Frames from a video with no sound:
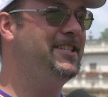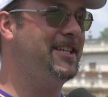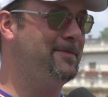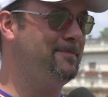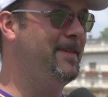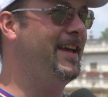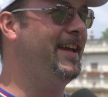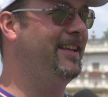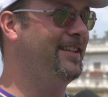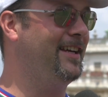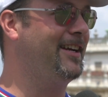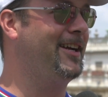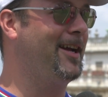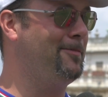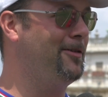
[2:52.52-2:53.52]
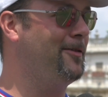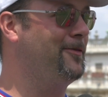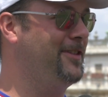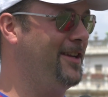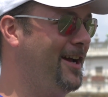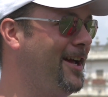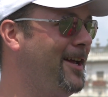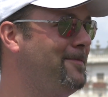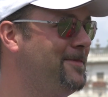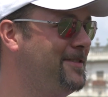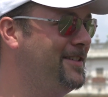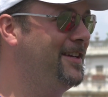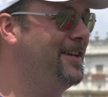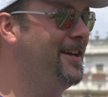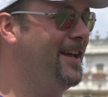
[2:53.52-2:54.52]
just made a couple of
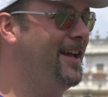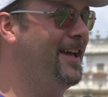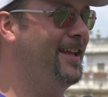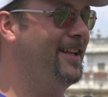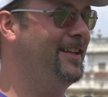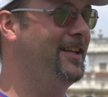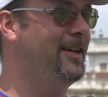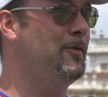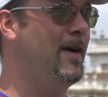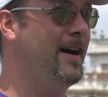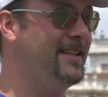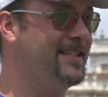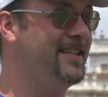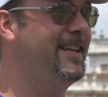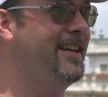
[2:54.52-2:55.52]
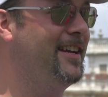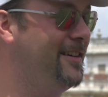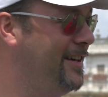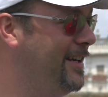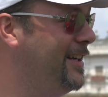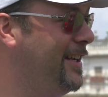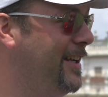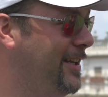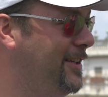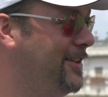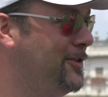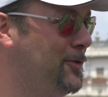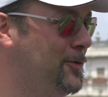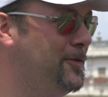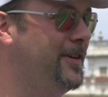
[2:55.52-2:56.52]
times, uh, and once here in, in
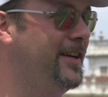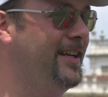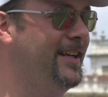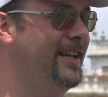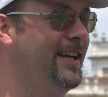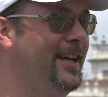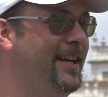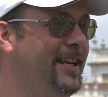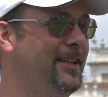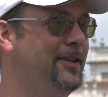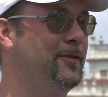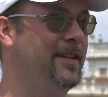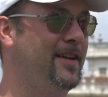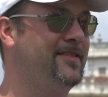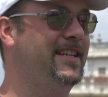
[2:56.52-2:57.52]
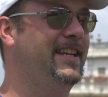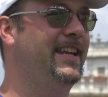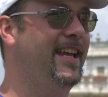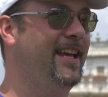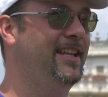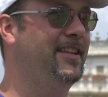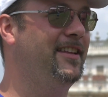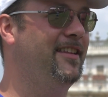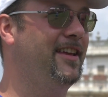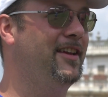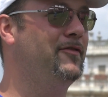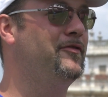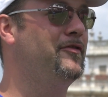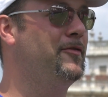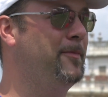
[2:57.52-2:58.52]
Turin uh, in 2008, the
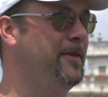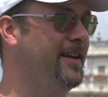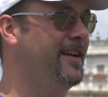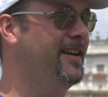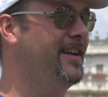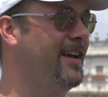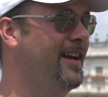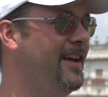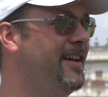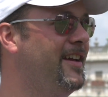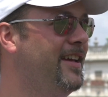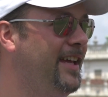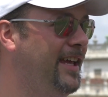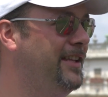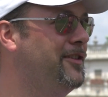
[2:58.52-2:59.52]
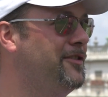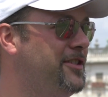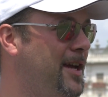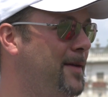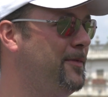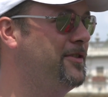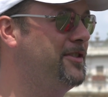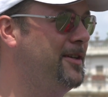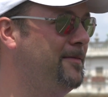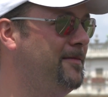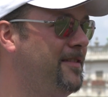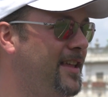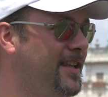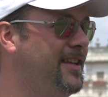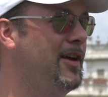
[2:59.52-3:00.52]
European uh, Indoor
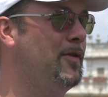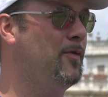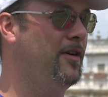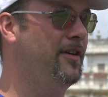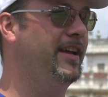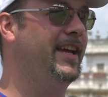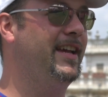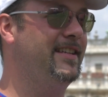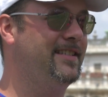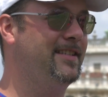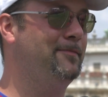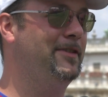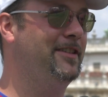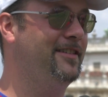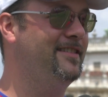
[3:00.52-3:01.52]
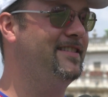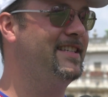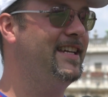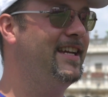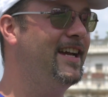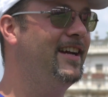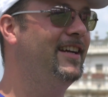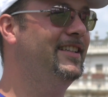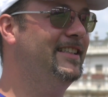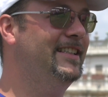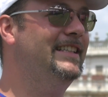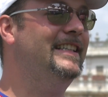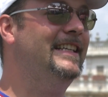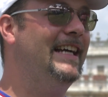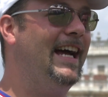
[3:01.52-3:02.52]
Championship that I won against Peter Elzinga.
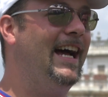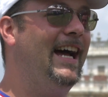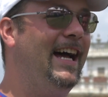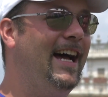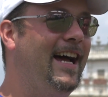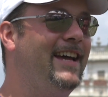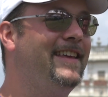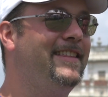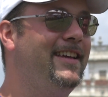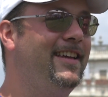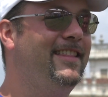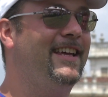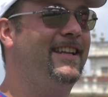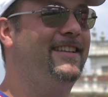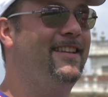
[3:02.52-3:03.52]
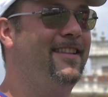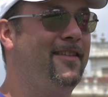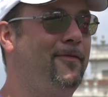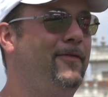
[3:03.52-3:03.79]
I think that the